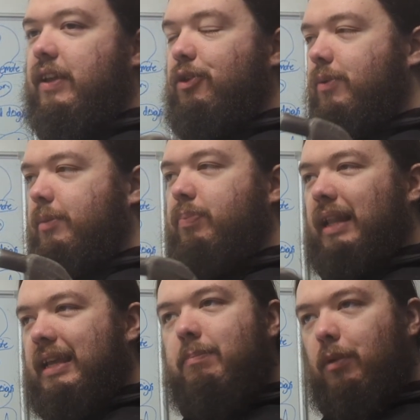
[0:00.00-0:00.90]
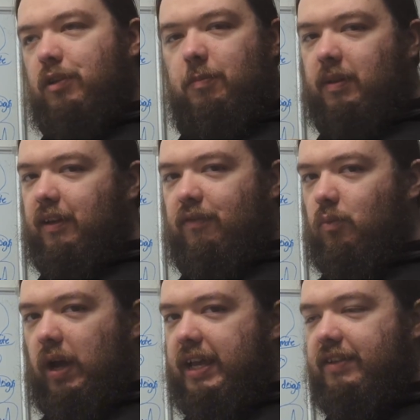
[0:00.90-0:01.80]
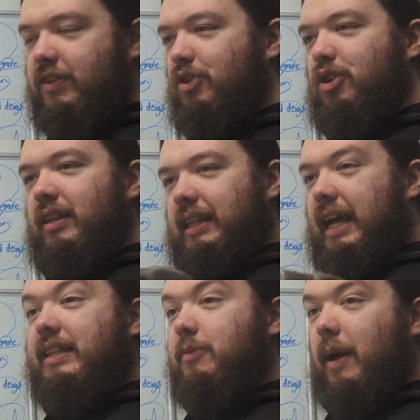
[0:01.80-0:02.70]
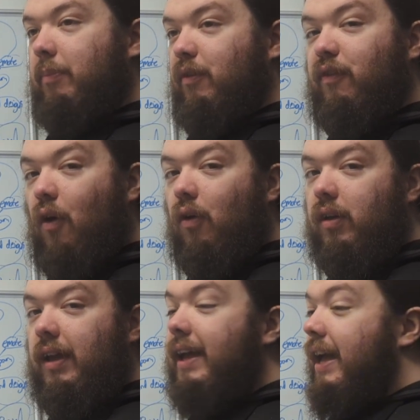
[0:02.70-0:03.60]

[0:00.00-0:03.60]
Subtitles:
You can play him multiple different ways. You can light spam the fuck